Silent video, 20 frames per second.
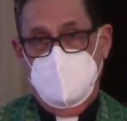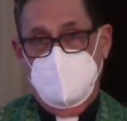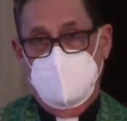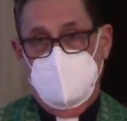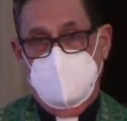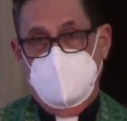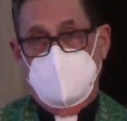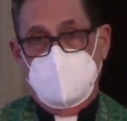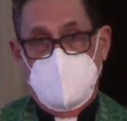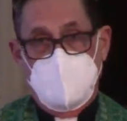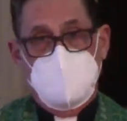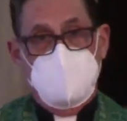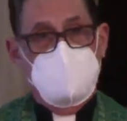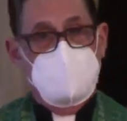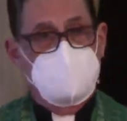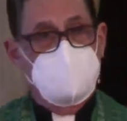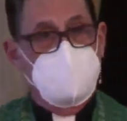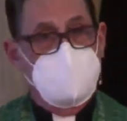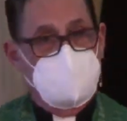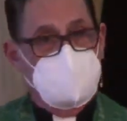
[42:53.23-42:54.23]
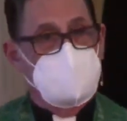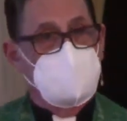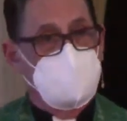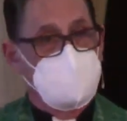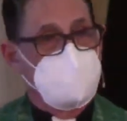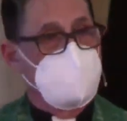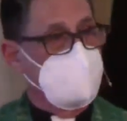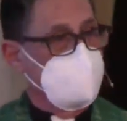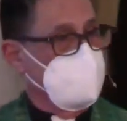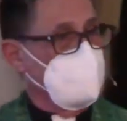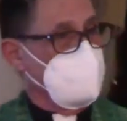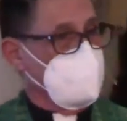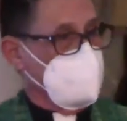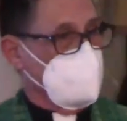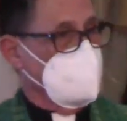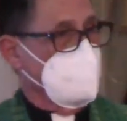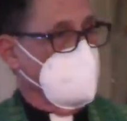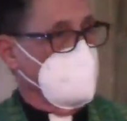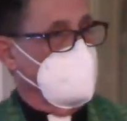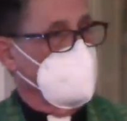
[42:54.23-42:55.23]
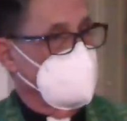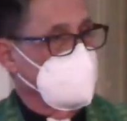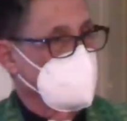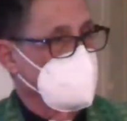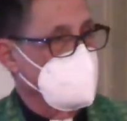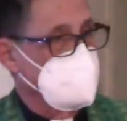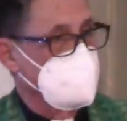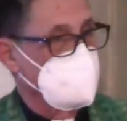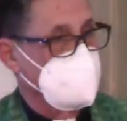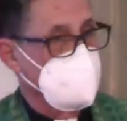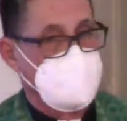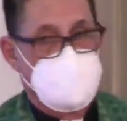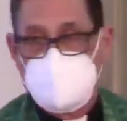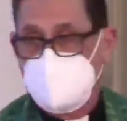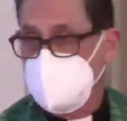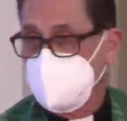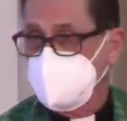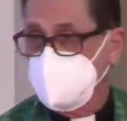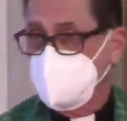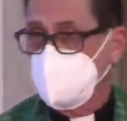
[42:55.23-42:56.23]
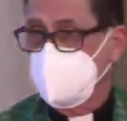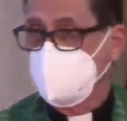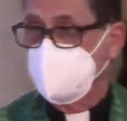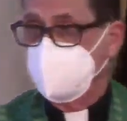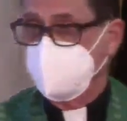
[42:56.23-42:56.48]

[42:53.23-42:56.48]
And again, you may agree or disagree. That's entirely up to you.